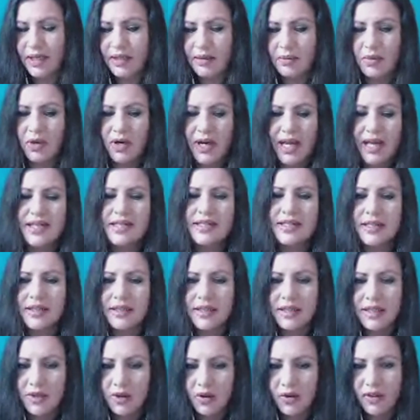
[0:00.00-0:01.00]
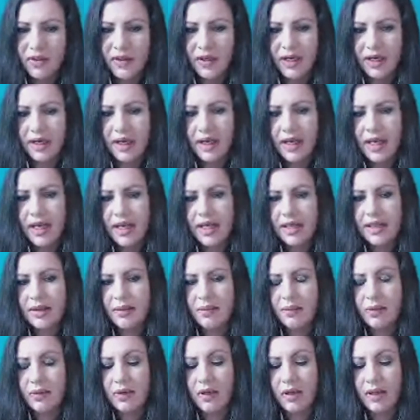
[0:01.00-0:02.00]
right? Demonizing the other,
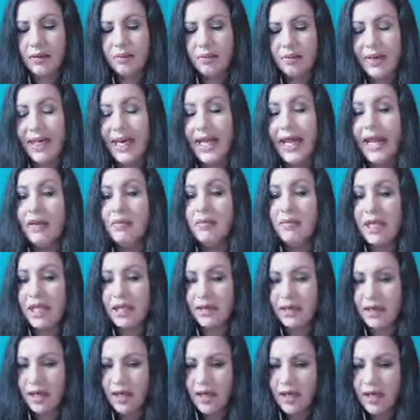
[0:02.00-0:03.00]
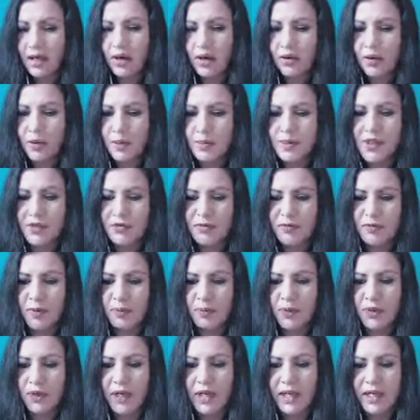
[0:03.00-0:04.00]
blaming groups of
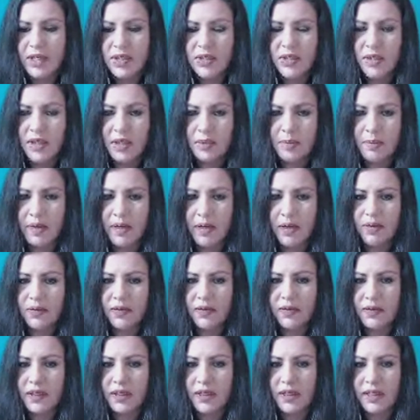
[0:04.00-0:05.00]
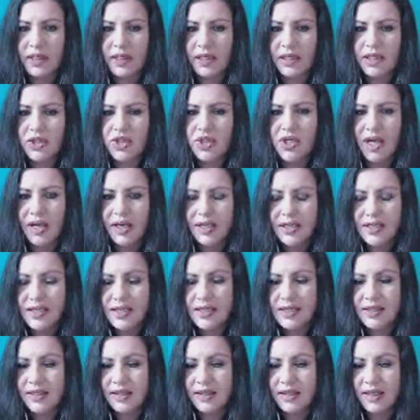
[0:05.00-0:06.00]
population about the
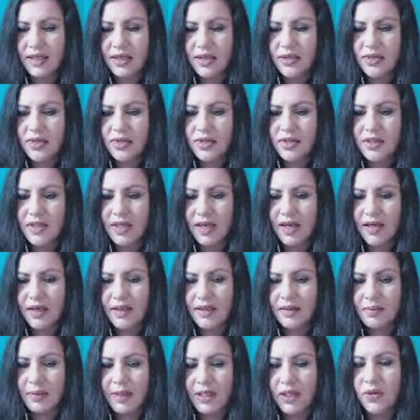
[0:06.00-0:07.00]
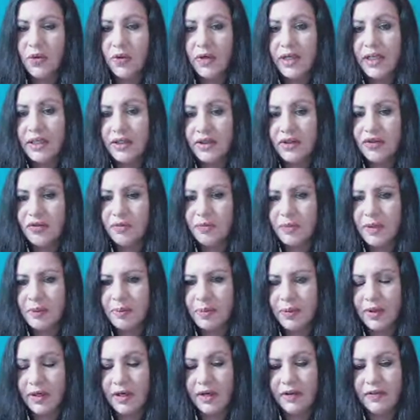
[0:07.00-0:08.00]
challenges and the issues that the majority of
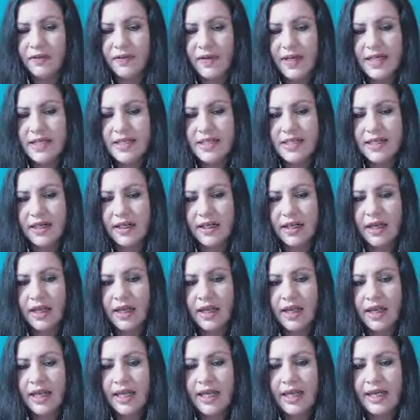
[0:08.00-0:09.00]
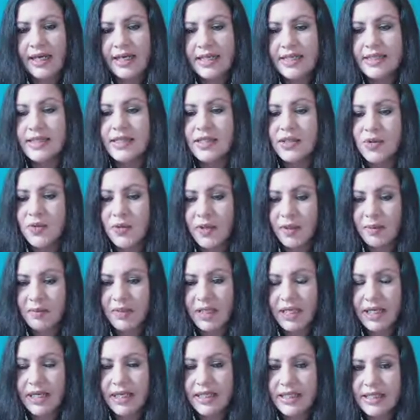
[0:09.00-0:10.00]
people are facing. It is
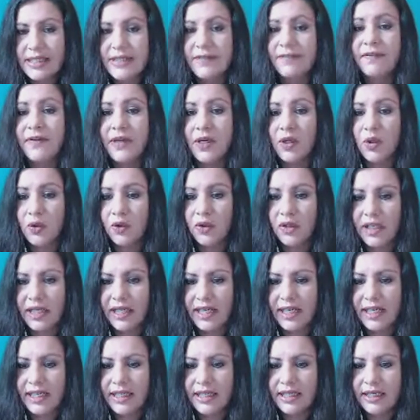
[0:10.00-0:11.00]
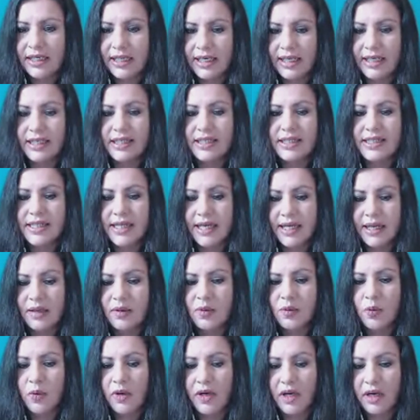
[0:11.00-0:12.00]
extremely difficult in a
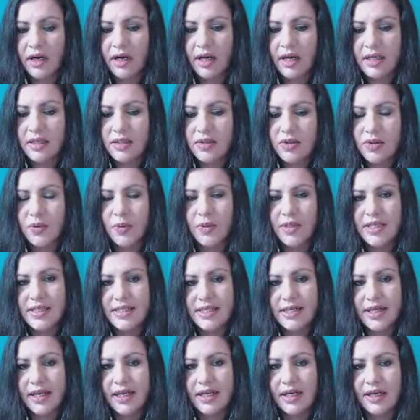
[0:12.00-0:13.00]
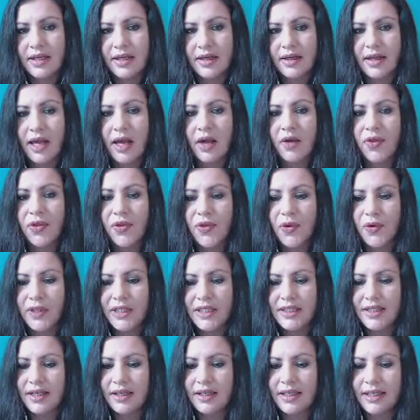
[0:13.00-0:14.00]
time where, as you were saying,
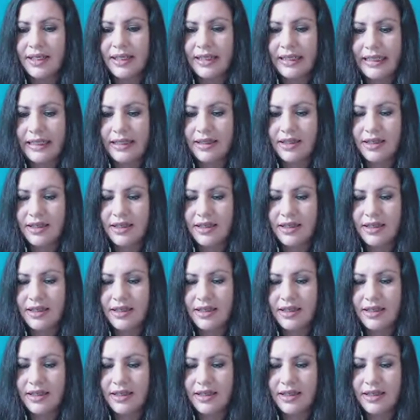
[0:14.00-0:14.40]
authoritarian